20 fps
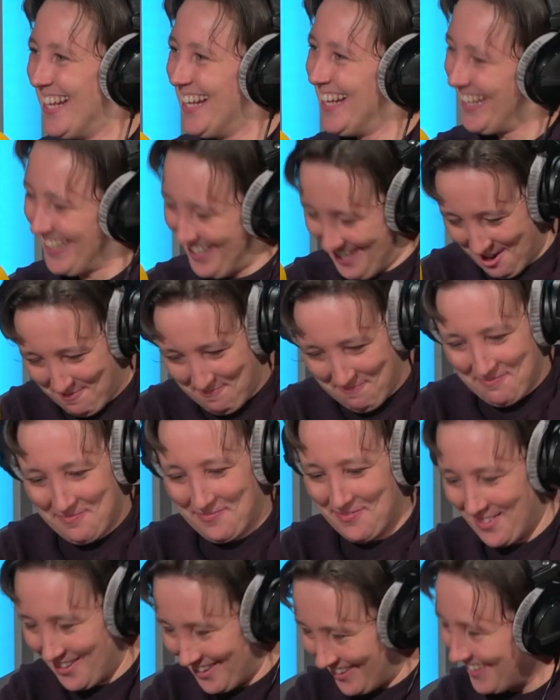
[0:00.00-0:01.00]
the House. Yep. But
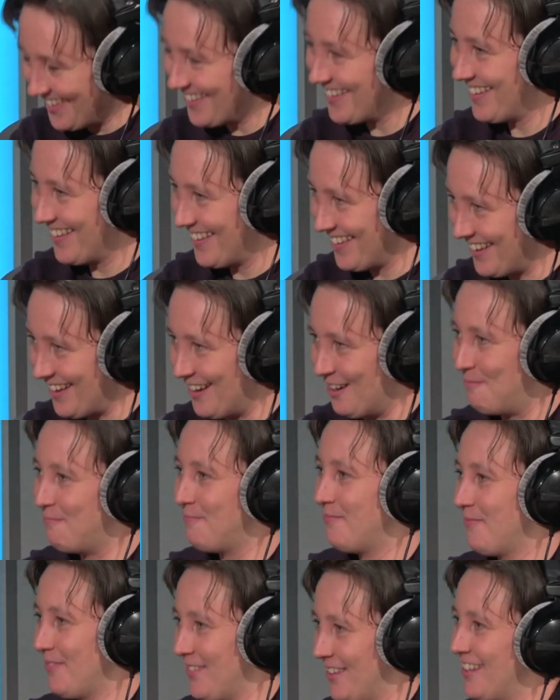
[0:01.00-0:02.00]
that's what they call it, the
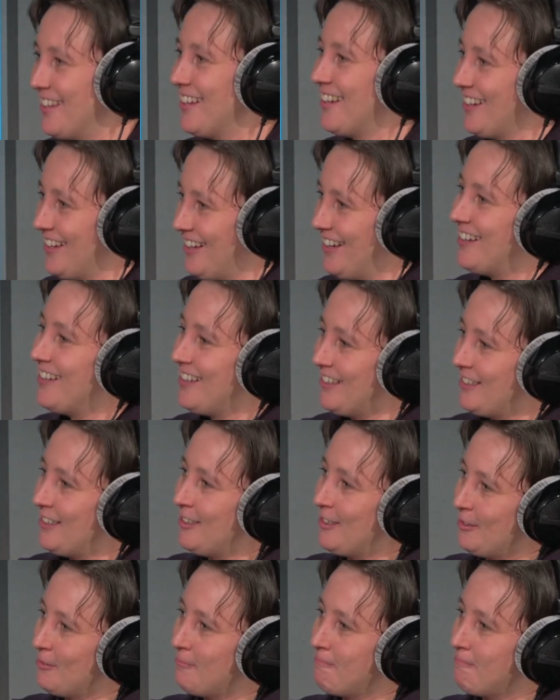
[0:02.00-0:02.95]
youngest MP. How old